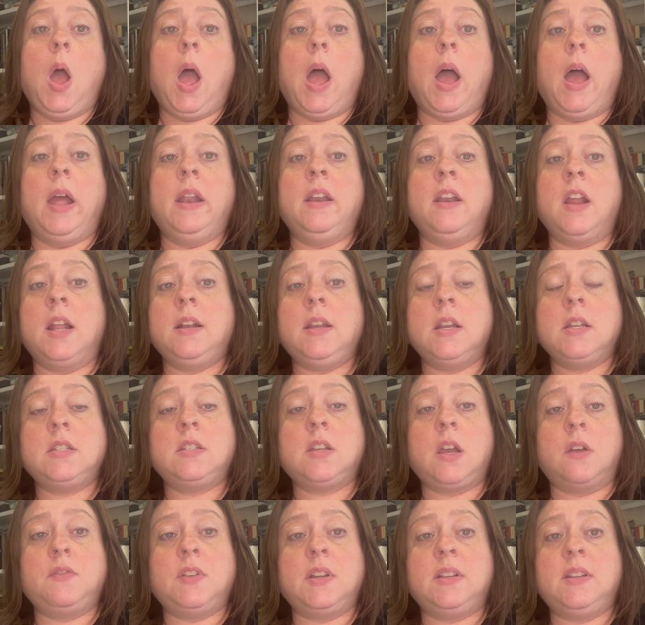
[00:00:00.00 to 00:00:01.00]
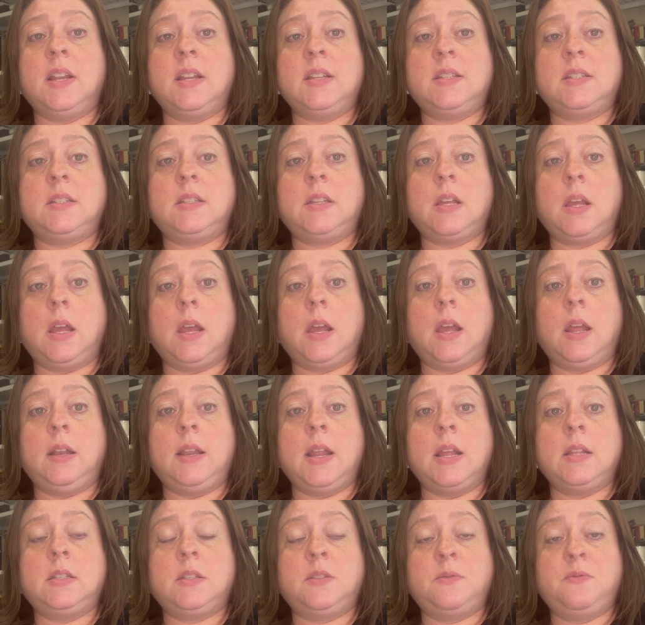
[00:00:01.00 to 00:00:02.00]
Another software
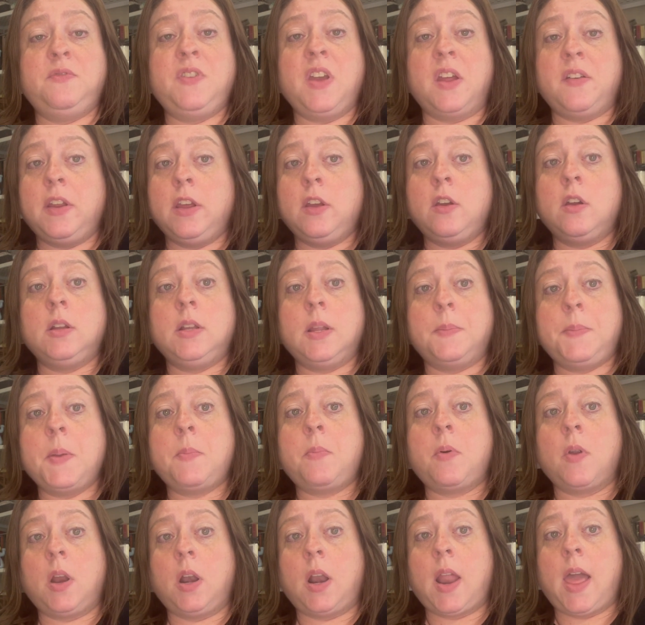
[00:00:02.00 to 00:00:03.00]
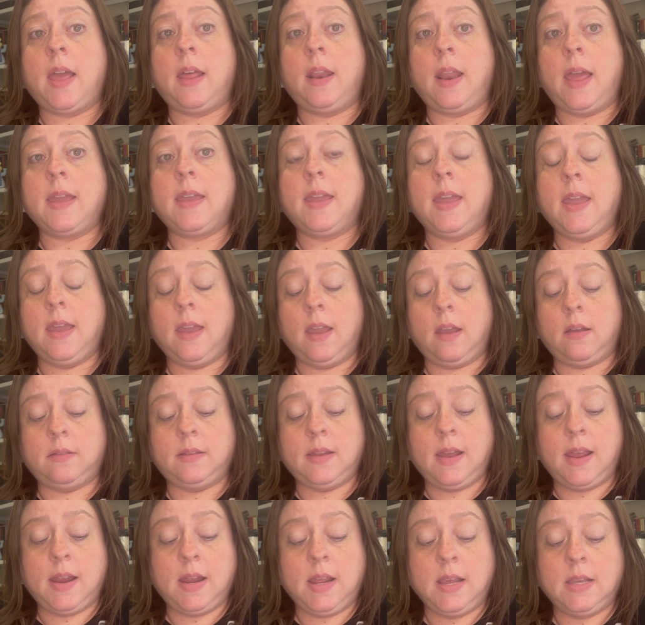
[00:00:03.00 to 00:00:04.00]
that's very good that people are liking out
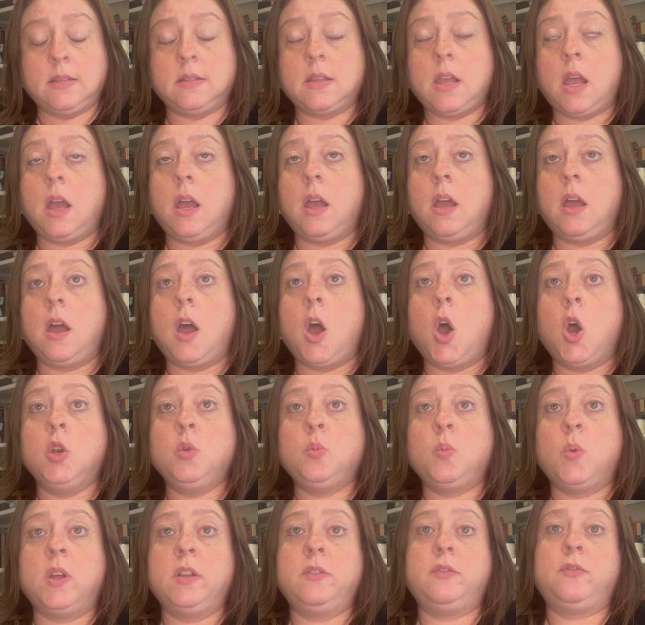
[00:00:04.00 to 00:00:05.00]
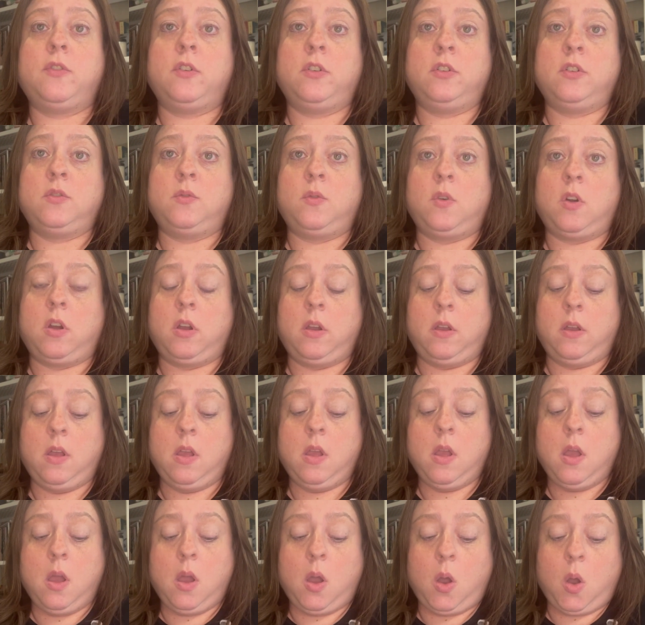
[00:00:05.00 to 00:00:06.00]
there is ON1 Photo Raw.
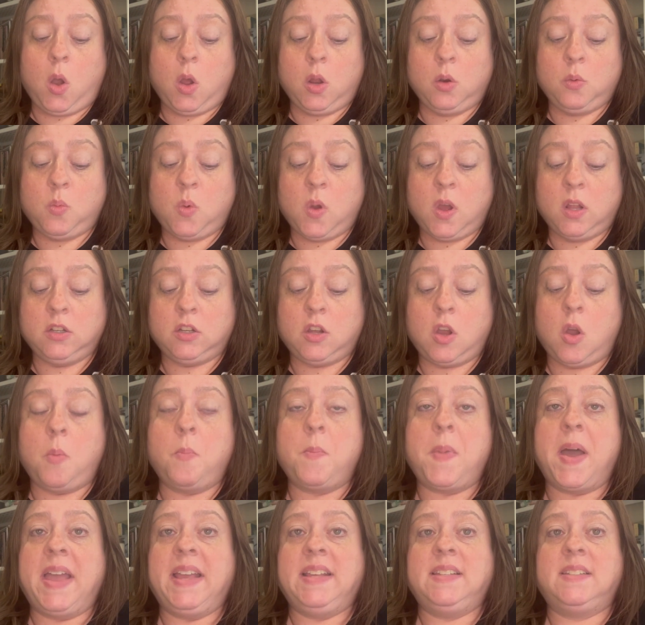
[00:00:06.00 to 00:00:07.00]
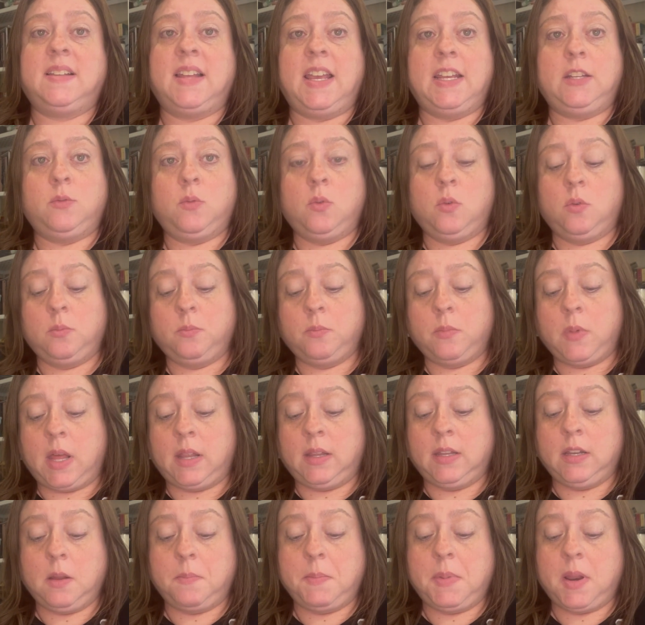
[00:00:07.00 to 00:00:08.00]
ON1 combines Lightroom,
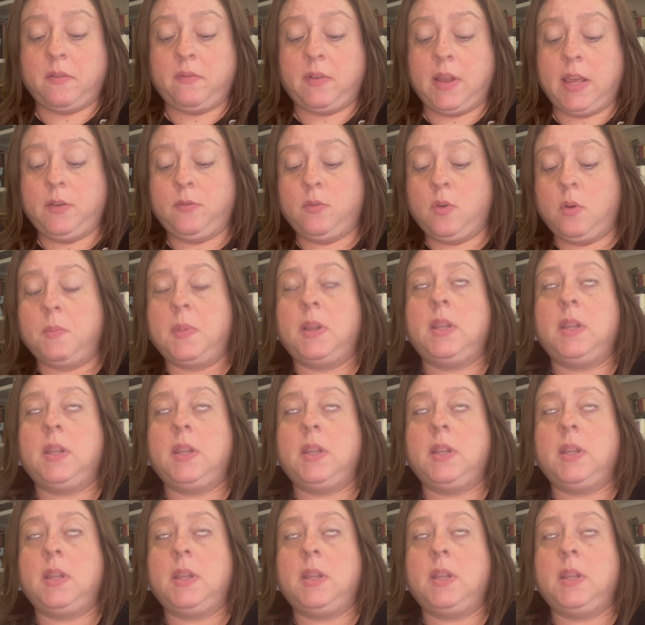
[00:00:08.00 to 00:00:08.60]
a little bit of Lightroom, a